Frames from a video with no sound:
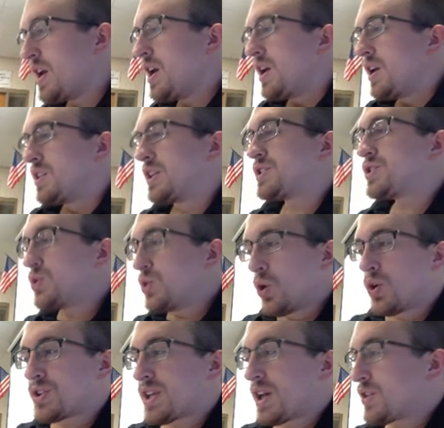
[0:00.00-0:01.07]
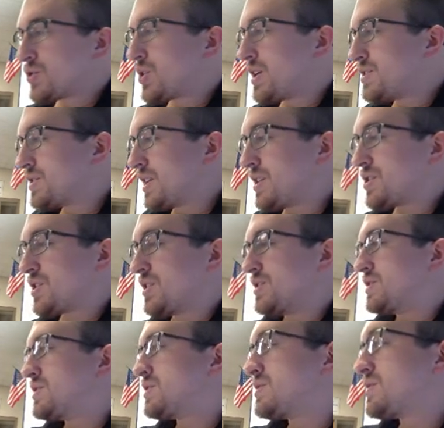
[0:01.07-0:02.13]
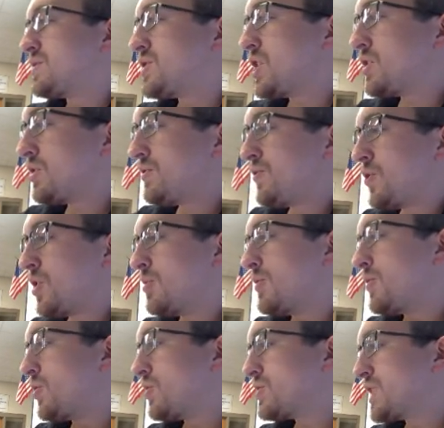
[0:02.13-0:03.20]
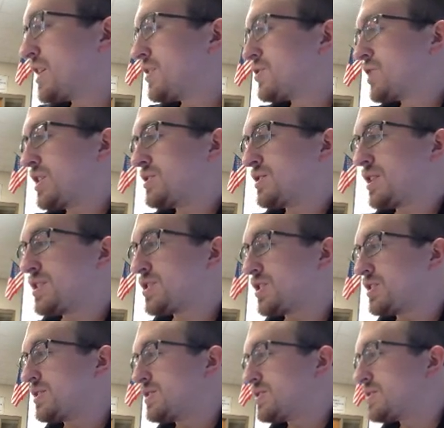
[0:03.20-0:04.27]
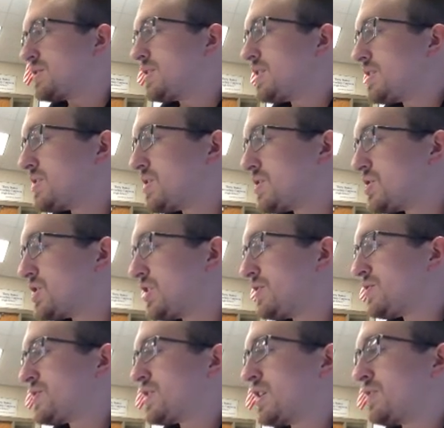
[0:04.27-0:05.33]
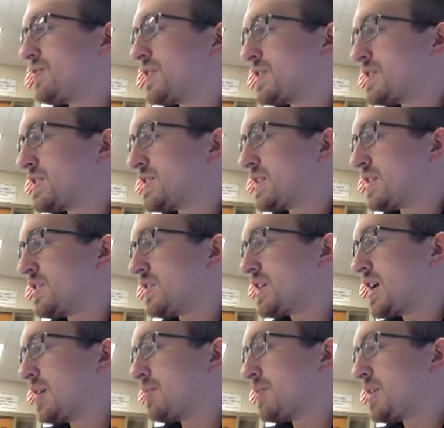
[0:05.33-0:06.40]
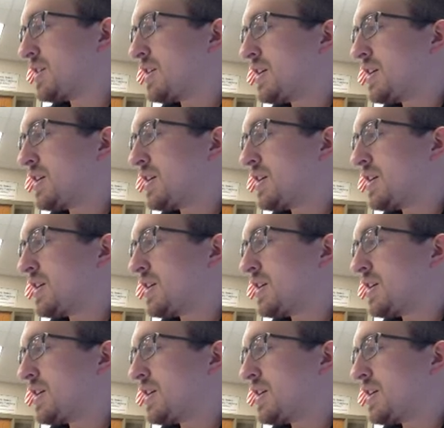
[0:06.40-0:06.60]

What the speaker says: Let's do horizontal translations. The general form of horizontal translations. To shift, I'll fix this on your copy.